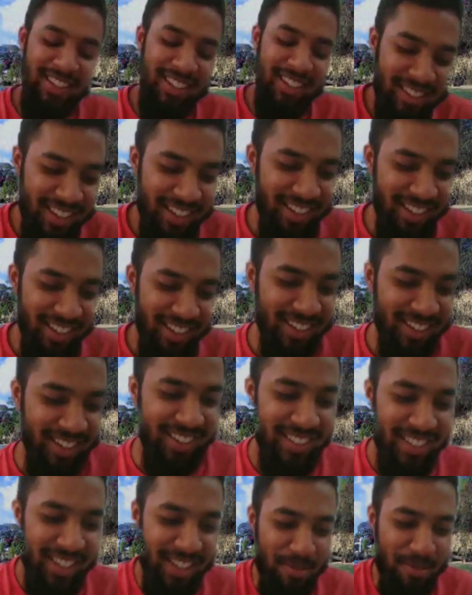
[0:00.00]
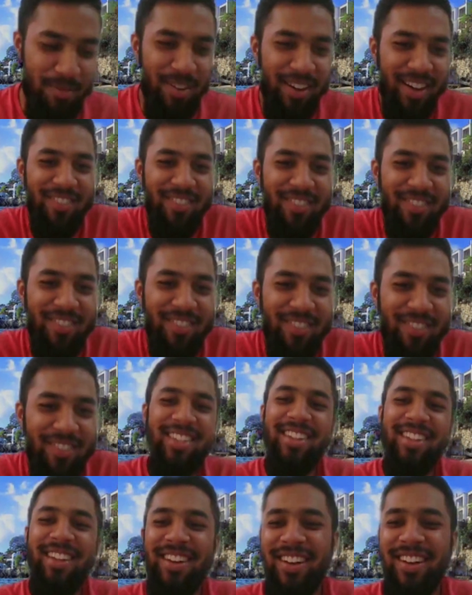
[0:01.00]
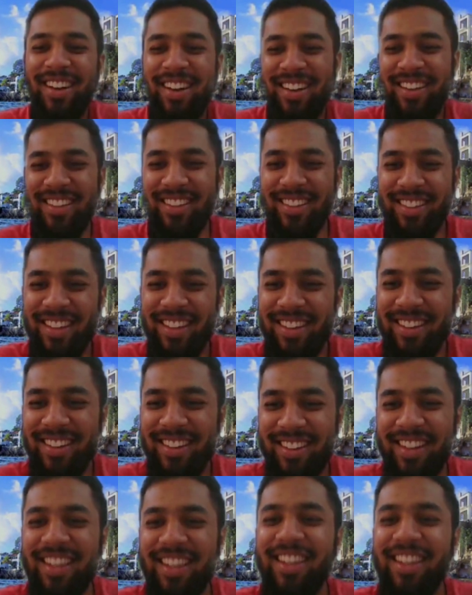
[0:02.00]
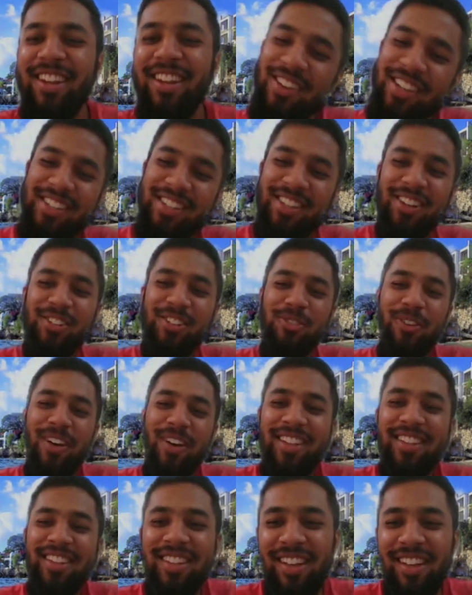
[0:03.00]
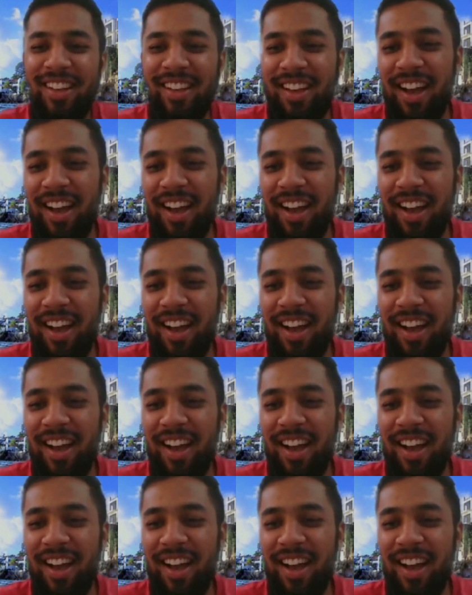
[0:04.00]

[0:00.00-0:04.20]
I think you put everything there. You did your research well.